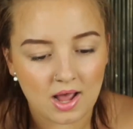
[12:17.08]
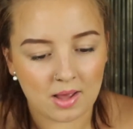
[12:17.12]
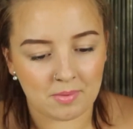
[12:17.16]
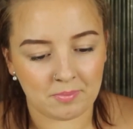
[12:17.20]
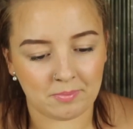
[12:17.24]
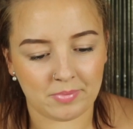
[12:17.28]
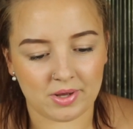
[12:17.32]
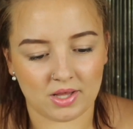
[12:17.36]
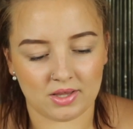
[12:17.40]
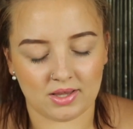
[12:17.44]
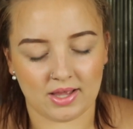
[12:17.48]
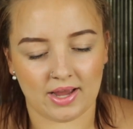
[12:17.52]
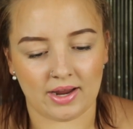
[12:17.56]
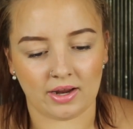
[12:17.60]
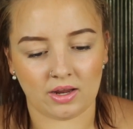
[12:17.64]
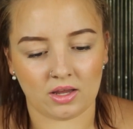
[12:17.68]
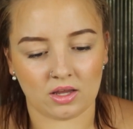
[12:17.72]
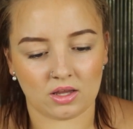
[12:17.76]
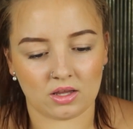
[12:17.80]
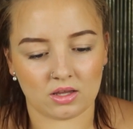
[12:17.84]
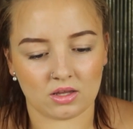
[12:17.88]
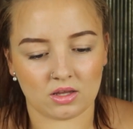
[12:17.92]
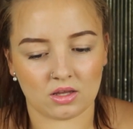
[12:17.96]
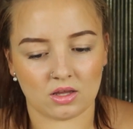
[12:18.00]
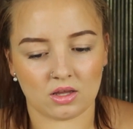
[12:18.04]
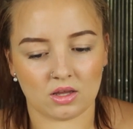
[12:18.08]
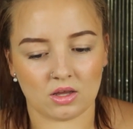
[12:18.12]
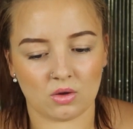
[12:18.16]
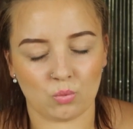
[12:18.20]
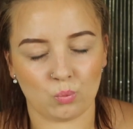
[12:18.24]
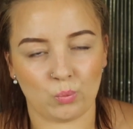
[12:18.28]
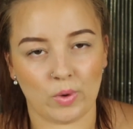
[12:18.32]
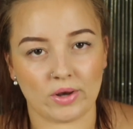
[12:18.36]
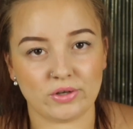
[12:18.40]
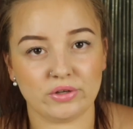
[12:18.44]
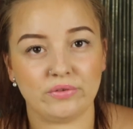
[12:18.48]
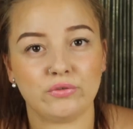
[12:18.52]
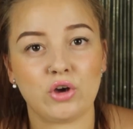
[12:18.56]
but like
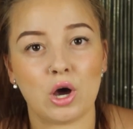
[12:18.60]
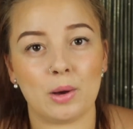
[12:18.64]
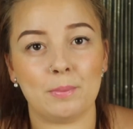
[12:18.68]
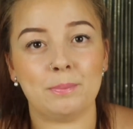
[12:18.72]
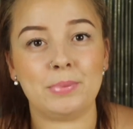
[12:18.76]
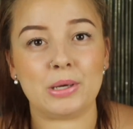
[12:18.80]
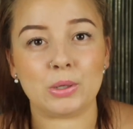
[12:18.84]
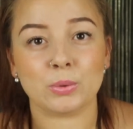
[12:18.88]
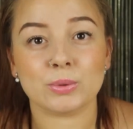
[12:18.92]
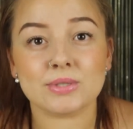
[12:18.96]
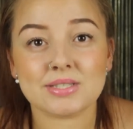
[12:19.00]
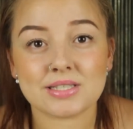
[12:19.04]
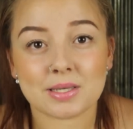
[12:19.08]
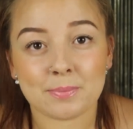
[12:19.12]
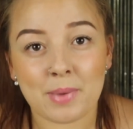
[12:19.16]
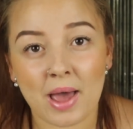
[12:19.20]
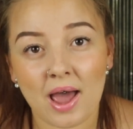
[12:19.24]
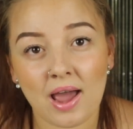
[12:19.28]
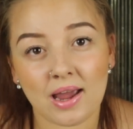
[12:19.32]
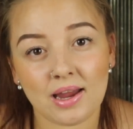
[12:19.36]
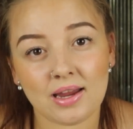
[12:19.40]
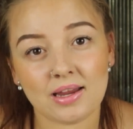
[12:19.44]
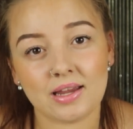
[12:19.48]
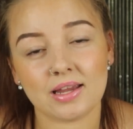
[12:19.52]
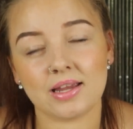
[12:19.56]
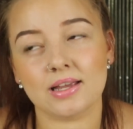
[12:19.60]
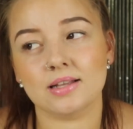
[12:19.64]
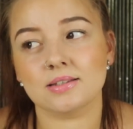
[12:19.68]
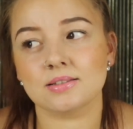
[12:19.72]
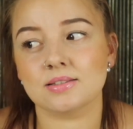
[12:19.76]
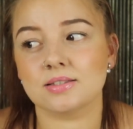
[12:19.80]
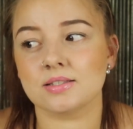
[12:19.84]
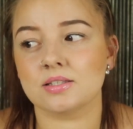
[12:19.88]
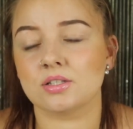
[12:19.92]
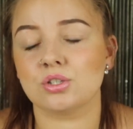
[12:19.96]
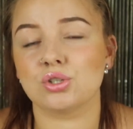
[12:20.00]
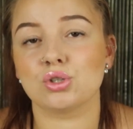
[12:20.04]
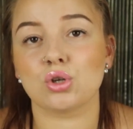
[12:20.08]
when you've got bills to pay, it's
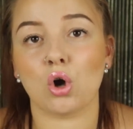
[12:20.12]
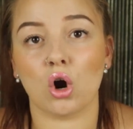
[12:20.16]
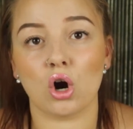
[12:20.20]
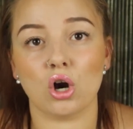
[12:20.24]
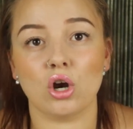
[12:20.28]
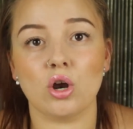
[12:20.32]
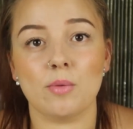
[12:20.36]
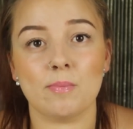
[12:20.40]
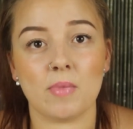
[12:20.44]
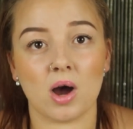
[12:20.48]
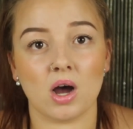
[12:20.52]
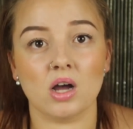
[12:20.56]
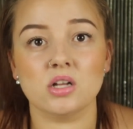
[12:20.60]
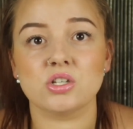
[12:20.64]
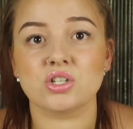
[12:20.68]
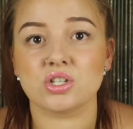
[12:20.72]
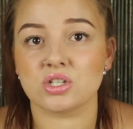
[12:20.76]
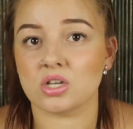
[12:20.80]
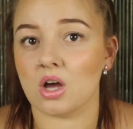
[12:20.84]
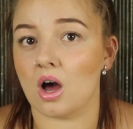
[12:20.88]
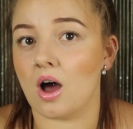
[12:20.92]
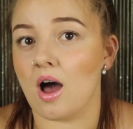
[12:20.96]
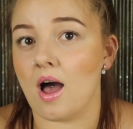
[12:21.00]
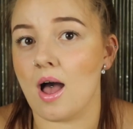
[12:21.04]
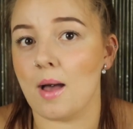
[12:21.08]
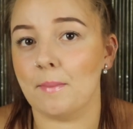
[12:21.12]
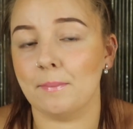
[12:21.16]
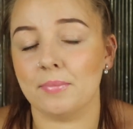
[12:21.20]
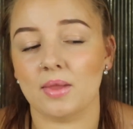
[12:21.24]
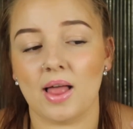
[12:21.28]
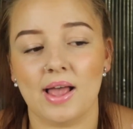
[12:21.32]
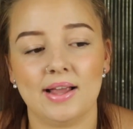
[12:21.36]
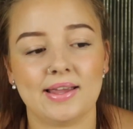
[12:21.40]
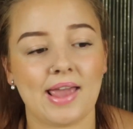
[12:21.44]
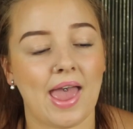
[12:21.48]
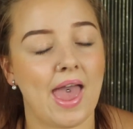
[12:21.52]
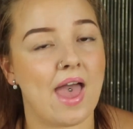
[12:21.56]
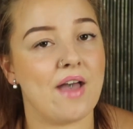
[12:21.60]
so much time.
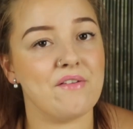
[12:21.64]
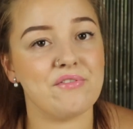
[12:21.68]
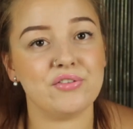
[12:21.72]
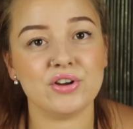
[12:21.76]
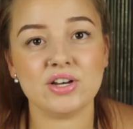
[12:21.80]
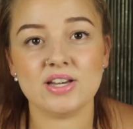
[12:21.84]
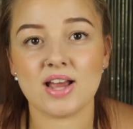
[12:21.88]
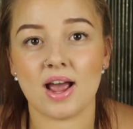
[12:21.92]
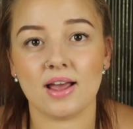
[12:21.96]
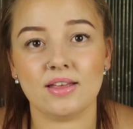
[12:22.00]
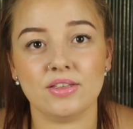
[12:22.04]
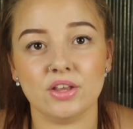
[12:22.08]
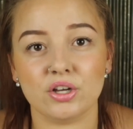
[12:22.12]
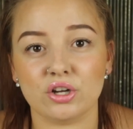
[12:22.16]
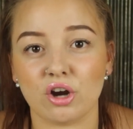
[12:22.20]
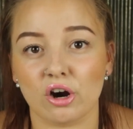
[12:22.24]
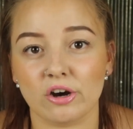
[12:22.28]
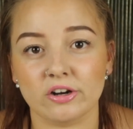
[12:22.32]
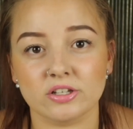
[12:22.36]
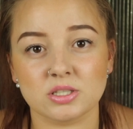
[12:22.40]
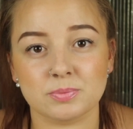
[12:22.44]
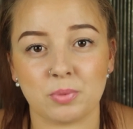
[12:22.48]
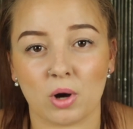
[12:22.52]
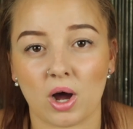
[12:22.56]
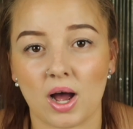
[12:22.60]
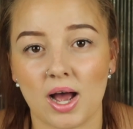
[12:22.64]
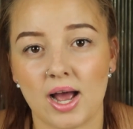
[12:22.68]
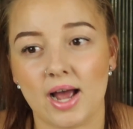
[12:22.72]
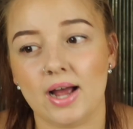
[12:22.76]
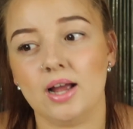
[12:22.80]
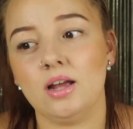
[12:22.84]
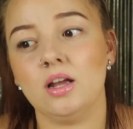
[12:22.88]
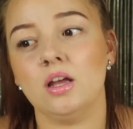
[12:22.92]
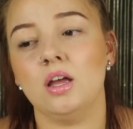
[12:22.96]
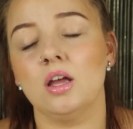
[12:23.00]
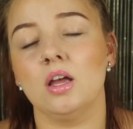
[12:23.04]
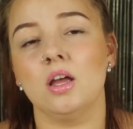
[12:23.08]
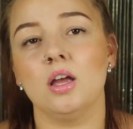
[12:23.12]
Like every day that goes
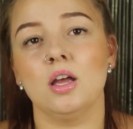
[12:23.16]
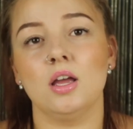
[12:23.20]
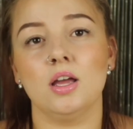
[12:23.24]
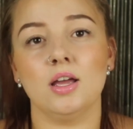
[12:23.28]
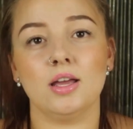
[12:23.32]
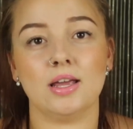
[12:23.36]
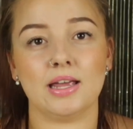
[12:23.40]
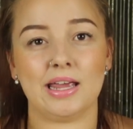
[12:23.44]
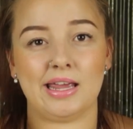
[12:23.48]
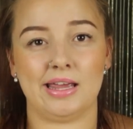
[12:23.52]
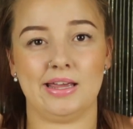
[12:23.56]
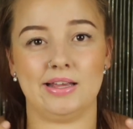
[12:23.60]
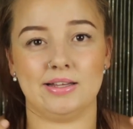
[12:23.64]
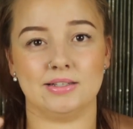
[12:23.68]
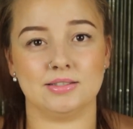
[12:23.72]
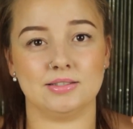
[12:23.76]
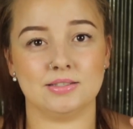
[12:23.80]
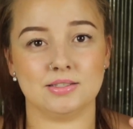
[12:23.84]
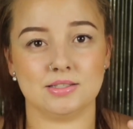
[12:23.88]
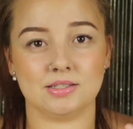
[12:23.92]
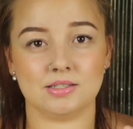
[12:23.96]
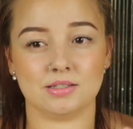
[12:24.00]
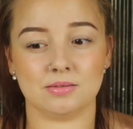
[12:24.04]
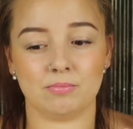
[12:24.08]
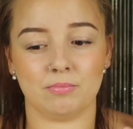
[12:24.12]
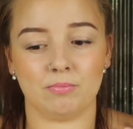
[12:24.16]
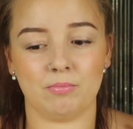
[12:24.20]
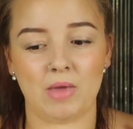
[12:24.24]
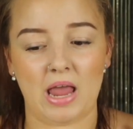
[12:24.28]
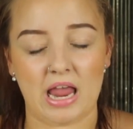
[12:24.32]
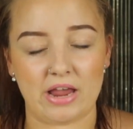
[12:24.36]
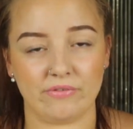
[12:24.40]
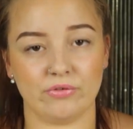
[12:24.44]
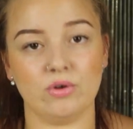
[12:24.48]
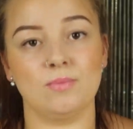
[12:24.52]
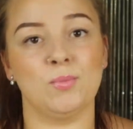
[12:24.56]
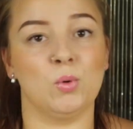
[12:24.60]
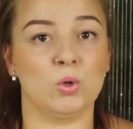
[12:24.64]
by is
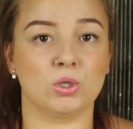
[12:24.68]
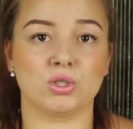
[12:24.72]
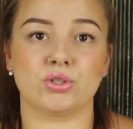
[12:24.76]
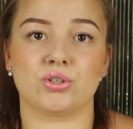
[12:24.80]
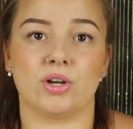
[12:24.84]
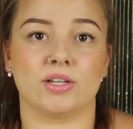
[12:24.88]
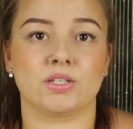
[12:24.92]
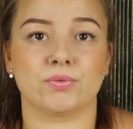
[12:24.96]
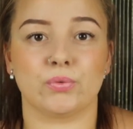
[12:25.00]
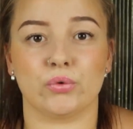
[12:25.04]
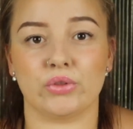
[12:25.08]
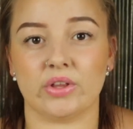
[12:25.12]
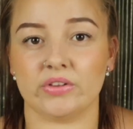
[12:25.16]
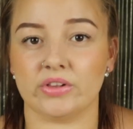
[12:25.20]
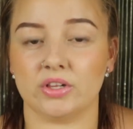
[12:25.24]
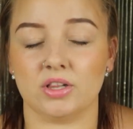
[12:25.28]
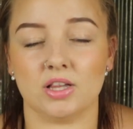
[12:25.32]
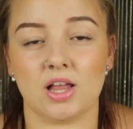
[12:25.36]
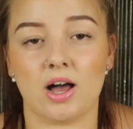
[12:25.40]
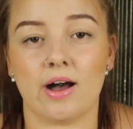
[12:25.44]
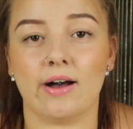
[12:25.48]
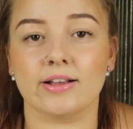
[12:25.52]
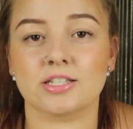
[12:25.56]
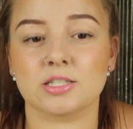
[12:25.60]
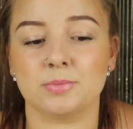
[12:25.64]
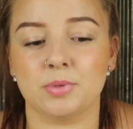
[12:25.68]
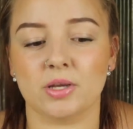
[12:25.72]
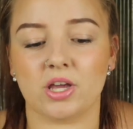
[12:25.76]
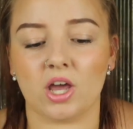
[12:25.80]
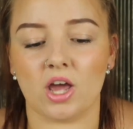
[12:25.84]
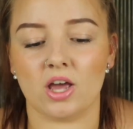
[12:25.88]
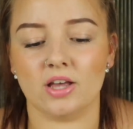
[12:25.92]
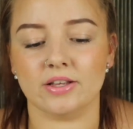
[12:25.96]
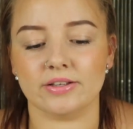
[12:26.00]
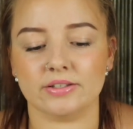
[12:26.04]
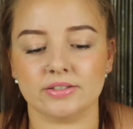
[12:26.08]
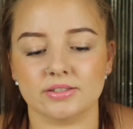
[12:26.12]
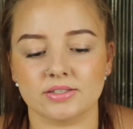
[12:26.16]
even more stressful than the last
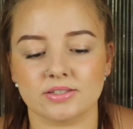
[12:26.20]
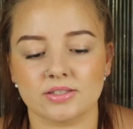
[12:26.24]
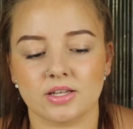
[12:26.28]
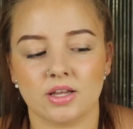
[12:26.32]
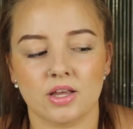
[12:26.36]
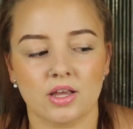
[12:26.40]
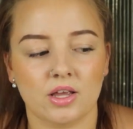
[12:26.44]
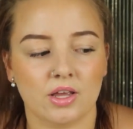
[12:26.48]
because,